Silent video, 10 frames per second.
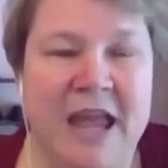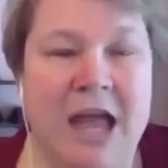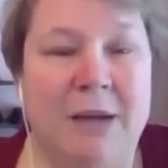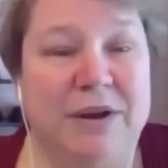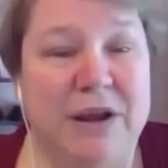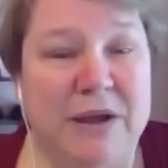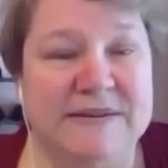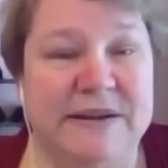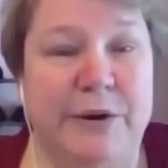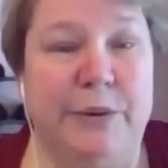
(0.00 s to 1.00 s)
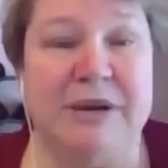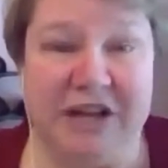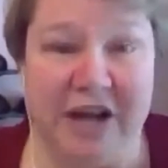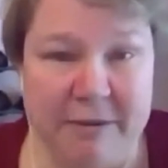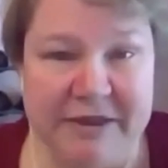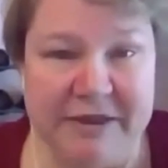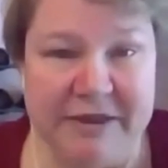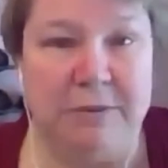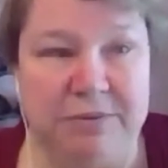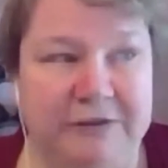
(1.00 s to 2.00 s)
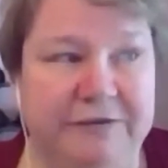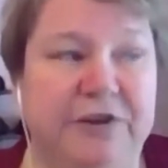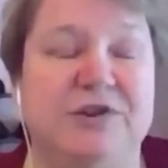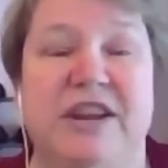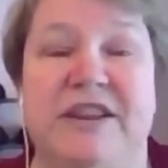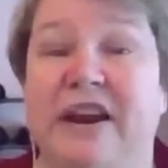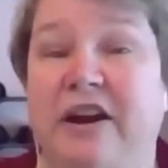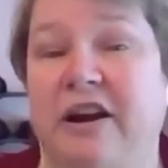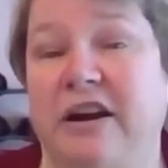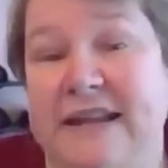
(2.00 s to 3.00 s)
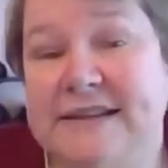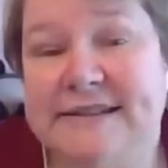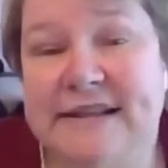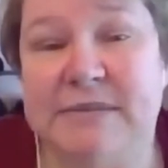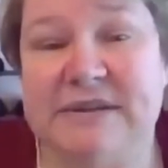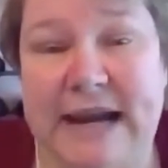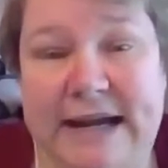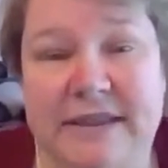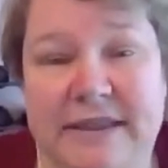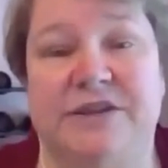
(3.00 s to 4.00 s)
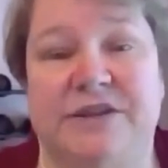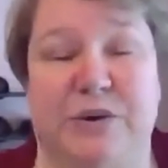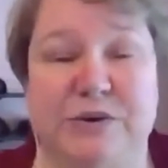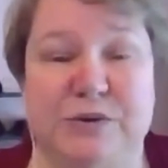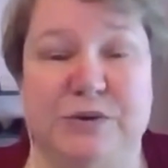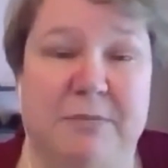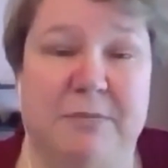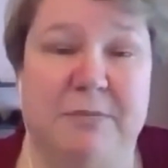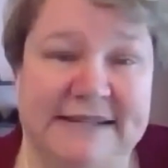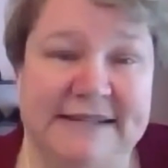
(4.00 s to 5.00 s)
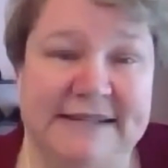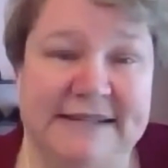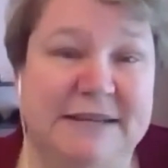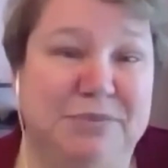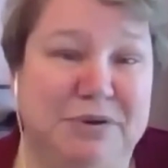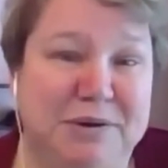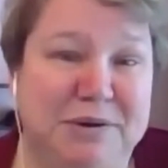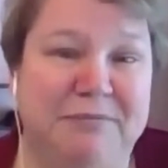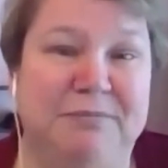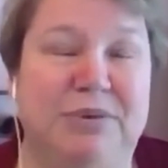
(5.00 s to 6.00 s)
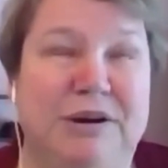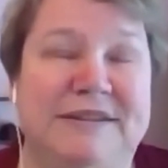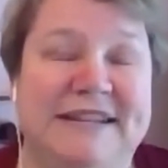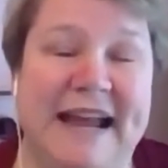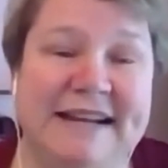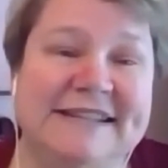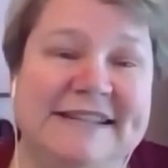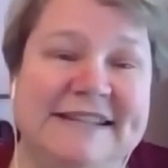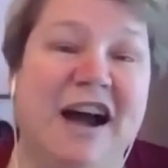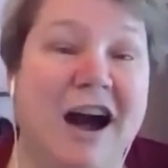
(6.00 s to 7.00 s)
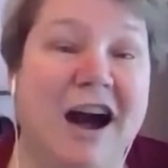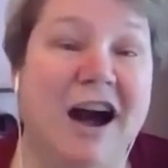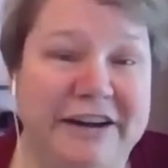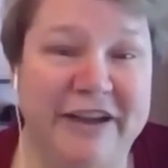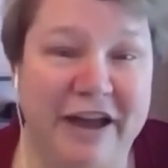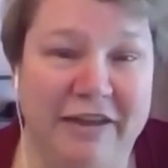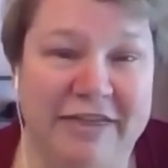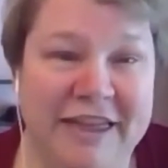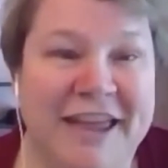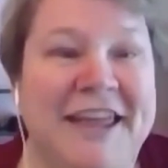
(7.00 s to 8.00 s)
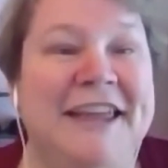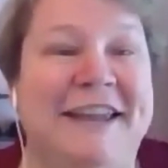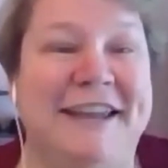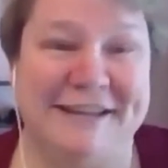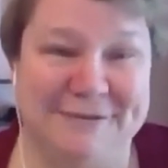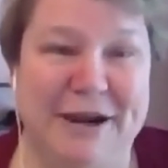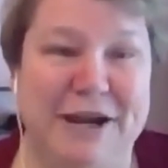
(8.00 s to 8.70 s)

But also when we talk about that blood perfusion, there is some data that shows one of the best things in protecting cognitive health is regular